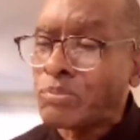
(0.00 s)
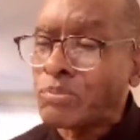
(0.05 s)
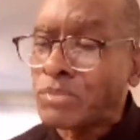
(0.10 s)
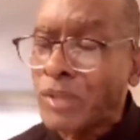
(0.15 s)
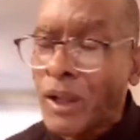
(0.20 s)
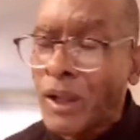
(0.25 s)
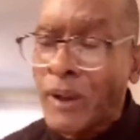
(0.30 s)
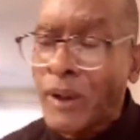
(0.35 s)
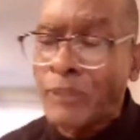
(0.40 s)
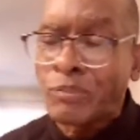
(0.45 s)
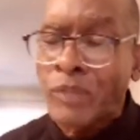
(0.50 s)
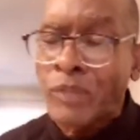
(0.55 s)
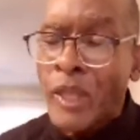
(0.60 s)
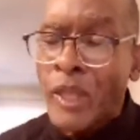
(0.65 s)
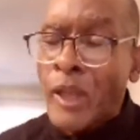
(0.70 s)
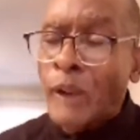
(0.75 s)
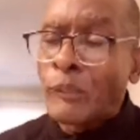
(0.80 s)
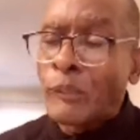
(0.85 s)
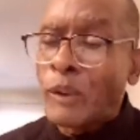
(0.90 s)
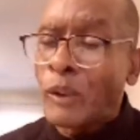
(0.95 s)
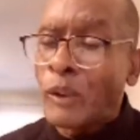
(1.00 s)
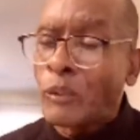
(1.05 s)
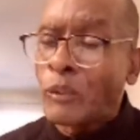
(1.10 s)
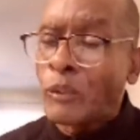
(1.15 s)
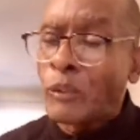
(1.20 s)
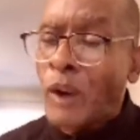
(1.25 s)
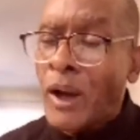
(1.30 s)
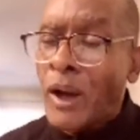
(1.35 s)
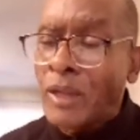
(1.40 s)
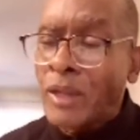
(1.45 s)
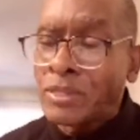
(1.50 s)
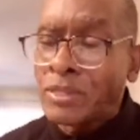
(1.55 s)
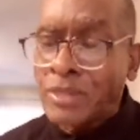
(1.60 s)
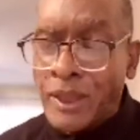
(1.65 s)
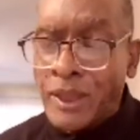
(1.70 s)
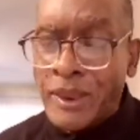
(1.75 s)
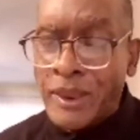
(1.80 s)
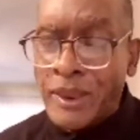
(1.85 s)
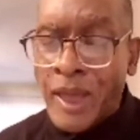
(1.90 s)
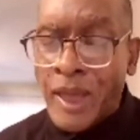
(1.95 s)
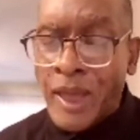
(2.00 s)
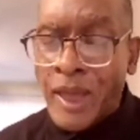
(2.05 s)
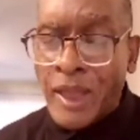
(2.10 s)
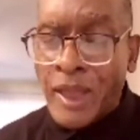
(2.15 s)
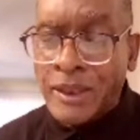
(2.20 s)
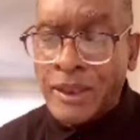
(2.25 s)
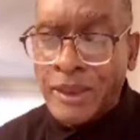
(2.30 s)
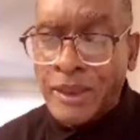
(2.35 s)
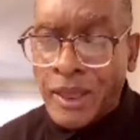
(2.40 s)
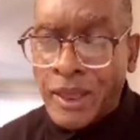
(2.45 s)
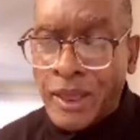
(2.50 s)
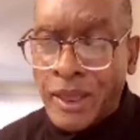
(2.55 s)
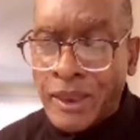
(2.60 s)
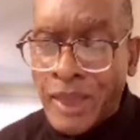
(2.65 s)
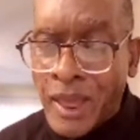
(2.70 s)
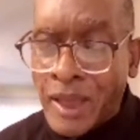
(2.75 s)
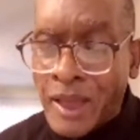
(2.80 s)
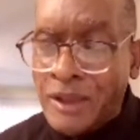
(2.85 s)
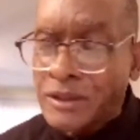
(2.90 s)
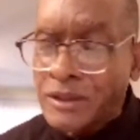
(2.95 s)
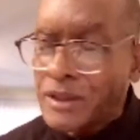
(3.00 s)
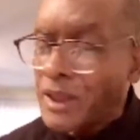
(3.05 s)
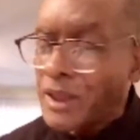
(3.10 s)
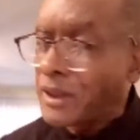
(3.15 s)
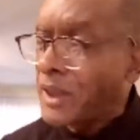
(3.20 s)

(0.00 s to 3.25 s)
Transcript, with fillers: But one thing I did ask the young man,